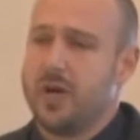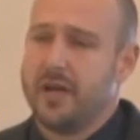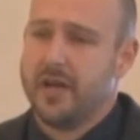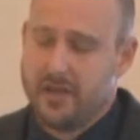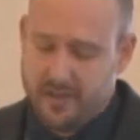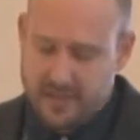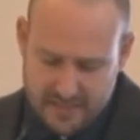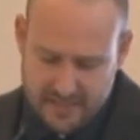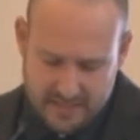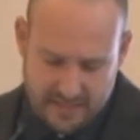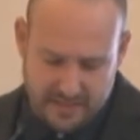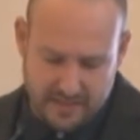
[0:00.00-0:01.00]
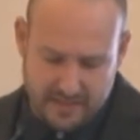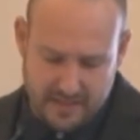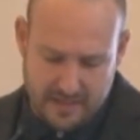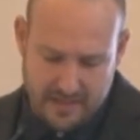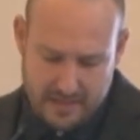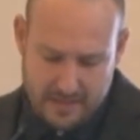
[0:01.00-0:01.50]
one.
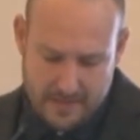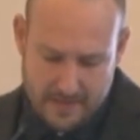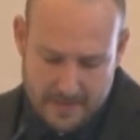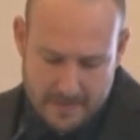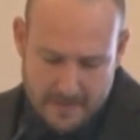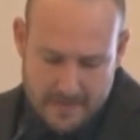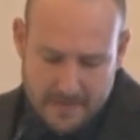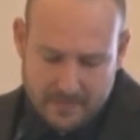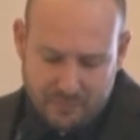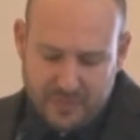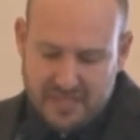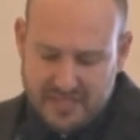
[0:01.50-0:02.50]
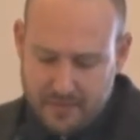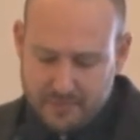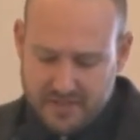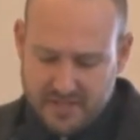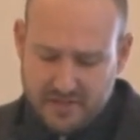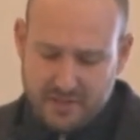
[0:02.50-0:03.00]
The, some
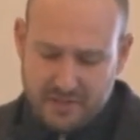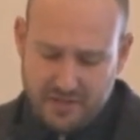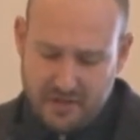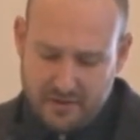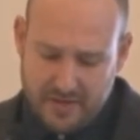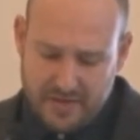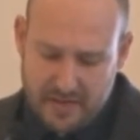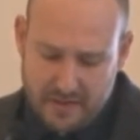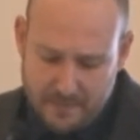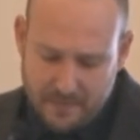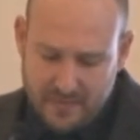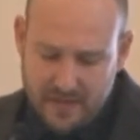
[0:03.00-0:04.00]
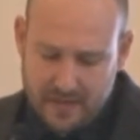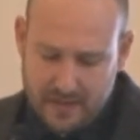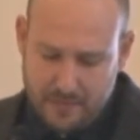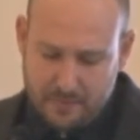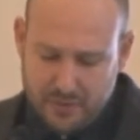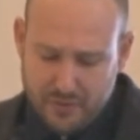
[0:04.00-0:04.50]
researcher already
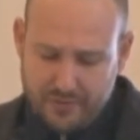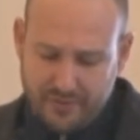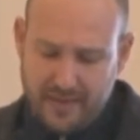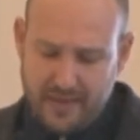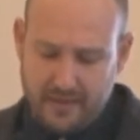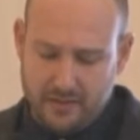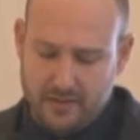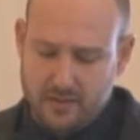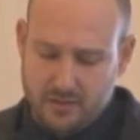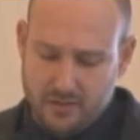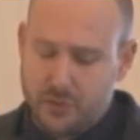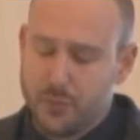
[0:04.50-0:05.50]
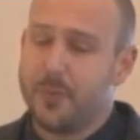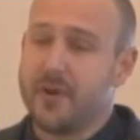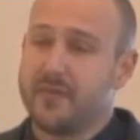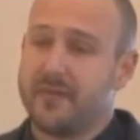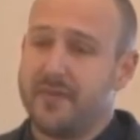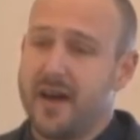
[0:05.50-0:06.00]
uh, proved that
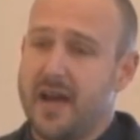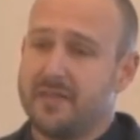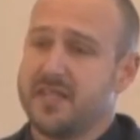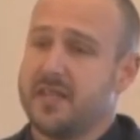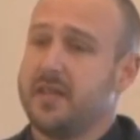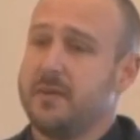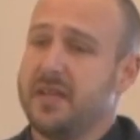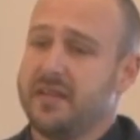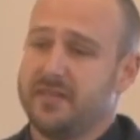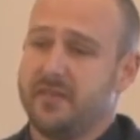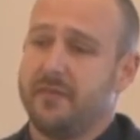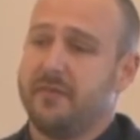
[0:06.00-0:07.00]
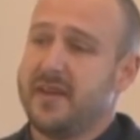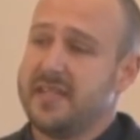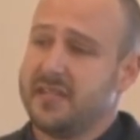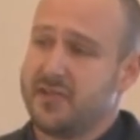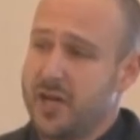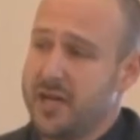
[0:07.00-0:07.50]
2.5 centimeters of
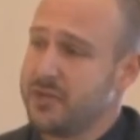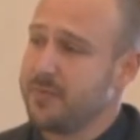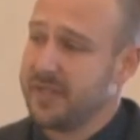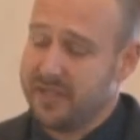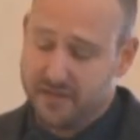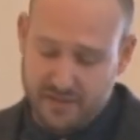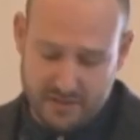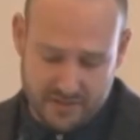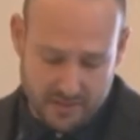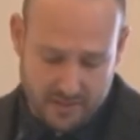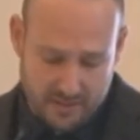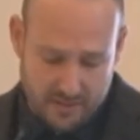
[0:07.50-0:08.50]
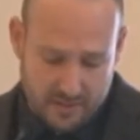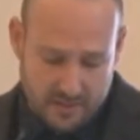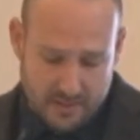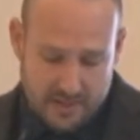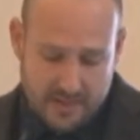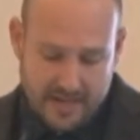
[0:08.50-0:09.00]
phase change material
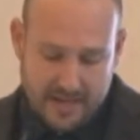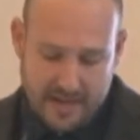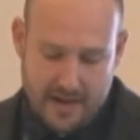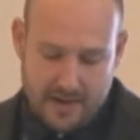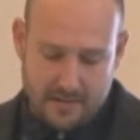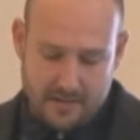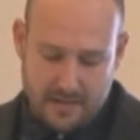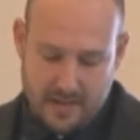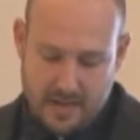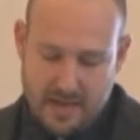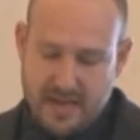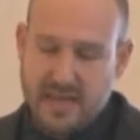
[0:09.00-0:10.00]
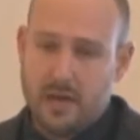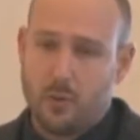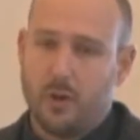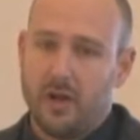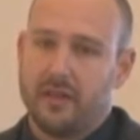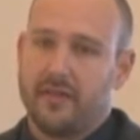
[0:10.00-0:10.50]
can uh,
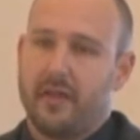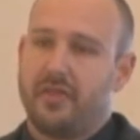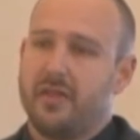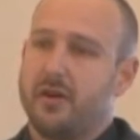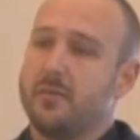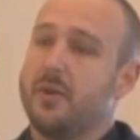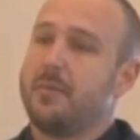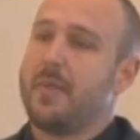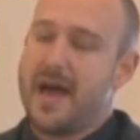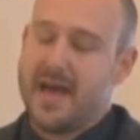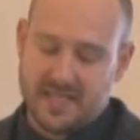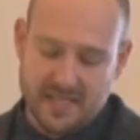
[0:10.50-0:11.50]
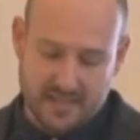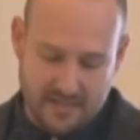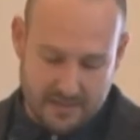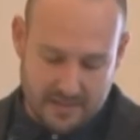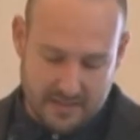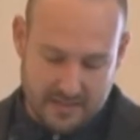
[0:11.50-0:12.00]
equal the thermal mass,
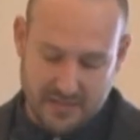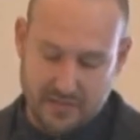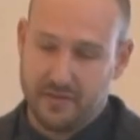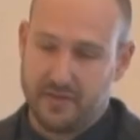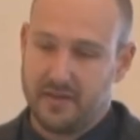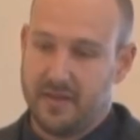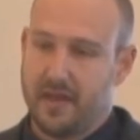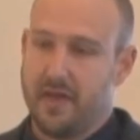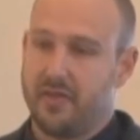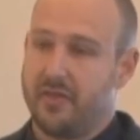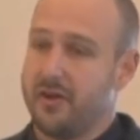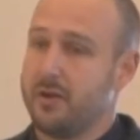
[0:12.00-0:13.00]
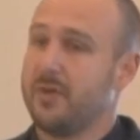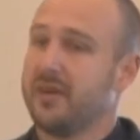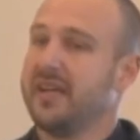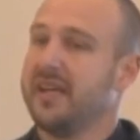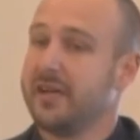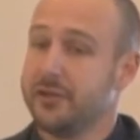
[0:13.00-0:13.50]
so the
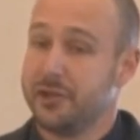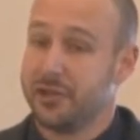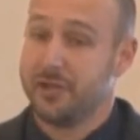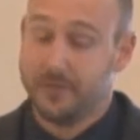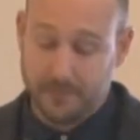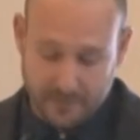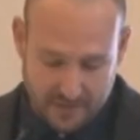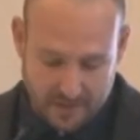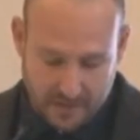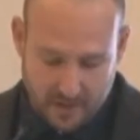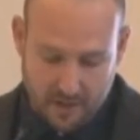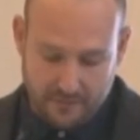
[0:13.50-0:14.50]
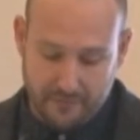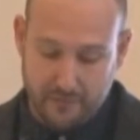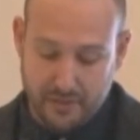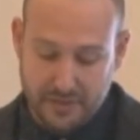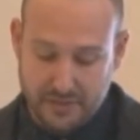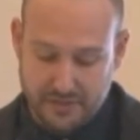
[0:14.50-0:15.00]
thermal inertia of
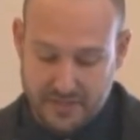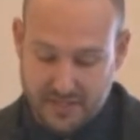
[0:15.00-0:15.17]
42